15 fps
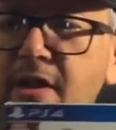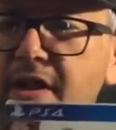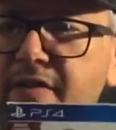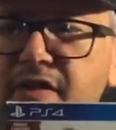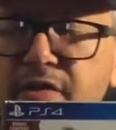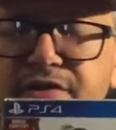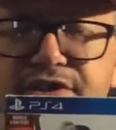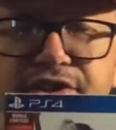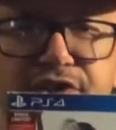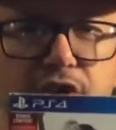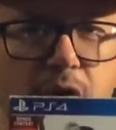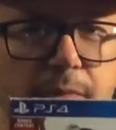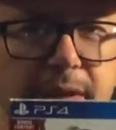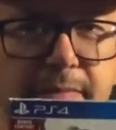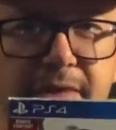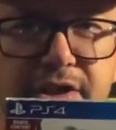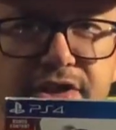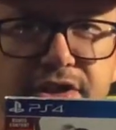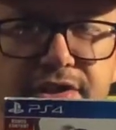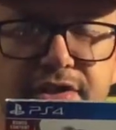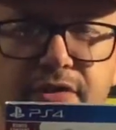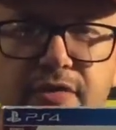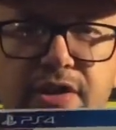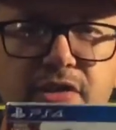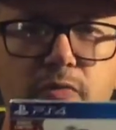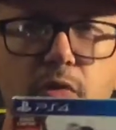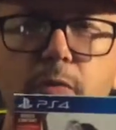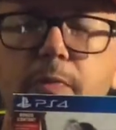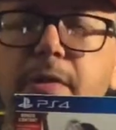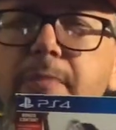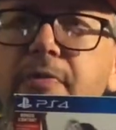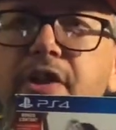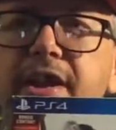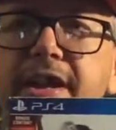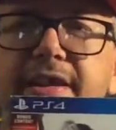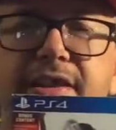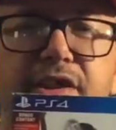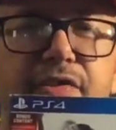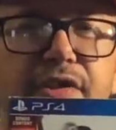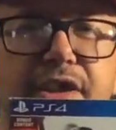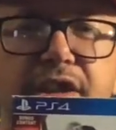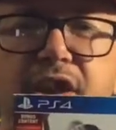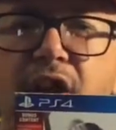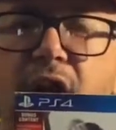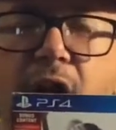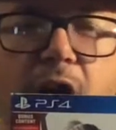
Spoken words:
There's so many missions, dude. You will be playing literally